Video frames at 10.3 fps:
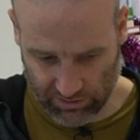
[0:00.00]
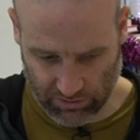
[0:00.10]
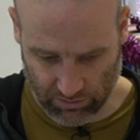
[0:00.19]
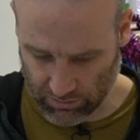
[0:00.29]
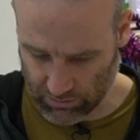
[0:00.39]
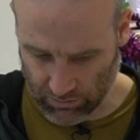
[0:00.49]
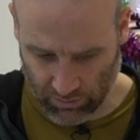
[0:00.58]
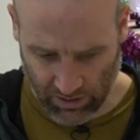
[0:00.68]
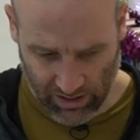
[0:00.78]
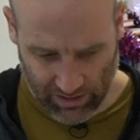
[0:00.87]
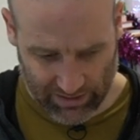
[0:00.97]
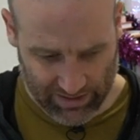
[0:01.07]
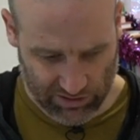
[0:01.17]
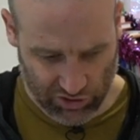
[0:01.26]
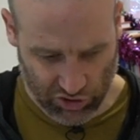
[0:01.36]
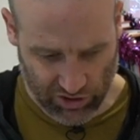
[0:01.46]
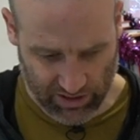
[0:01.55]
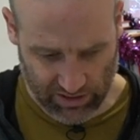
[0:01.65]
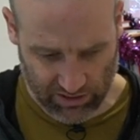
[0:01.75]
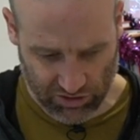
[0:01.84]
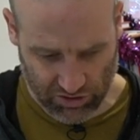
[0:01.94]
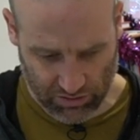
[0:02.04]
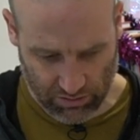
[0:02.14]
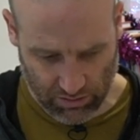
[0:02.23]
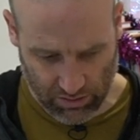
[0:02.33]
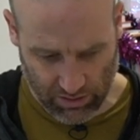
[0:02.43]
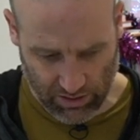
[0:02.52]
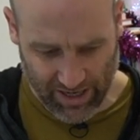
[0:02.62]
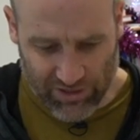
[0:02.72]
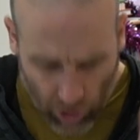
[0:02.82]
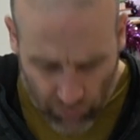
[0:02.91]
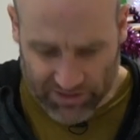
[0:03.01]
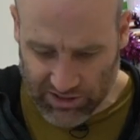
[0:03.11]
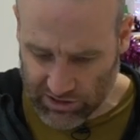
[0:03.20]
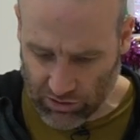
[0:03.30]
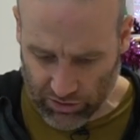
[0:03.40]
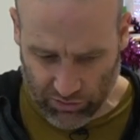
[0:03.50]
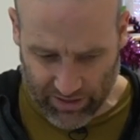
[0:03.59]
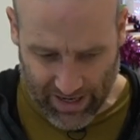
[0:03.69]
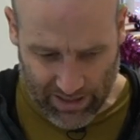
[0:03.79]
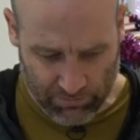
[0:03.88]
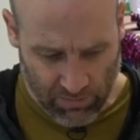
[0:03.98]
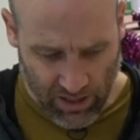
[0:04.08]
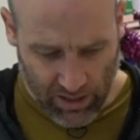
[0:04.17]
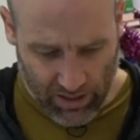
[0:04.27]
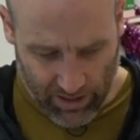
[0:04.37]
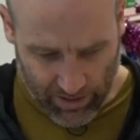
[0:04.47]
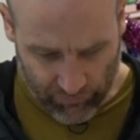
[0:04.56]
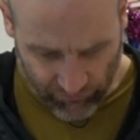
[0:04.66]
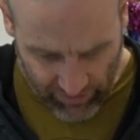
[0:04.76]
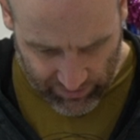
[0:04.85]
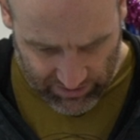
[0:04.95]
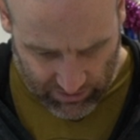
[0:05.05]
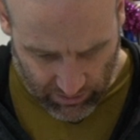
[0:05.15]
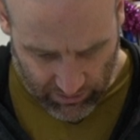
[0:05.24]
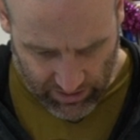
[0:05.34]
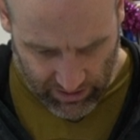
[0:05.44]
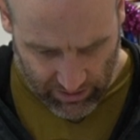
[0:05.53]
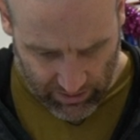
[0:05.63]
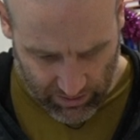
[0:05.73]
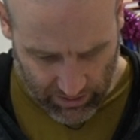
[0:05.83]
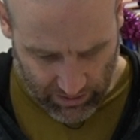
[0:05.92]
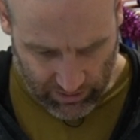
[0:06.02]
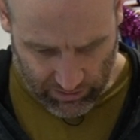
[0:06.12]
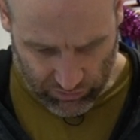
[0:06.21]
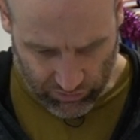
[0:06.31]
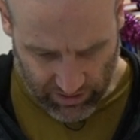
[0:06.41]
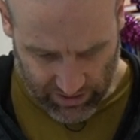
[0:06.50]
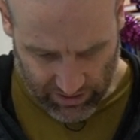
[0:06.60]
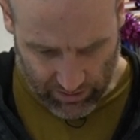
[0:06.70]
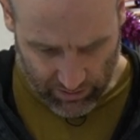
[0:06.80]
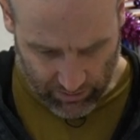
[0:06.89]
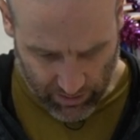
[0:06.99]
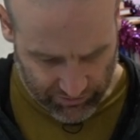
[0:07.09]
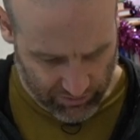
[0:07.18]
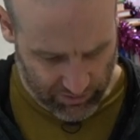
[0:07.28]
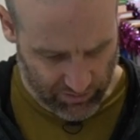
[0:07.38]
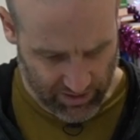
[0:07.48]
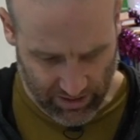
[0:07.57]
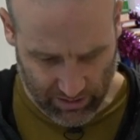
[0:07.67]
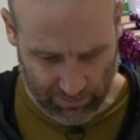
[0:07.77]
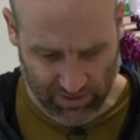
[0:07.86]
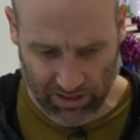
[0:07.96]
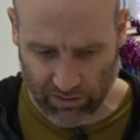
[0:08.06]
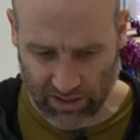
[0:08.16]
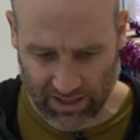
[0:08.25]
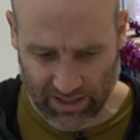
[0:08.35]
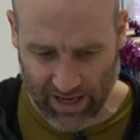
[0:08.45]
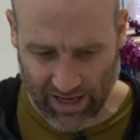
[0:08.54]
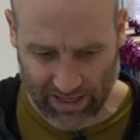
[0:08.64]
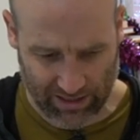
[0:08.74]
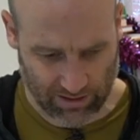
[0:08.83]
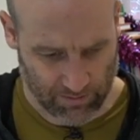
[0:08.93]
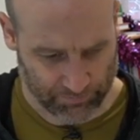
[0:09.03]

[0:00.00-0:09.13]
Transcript: to, let's change, I know this is not your name. I'm very sorry. I'm going to try, I was trying to do let me get an a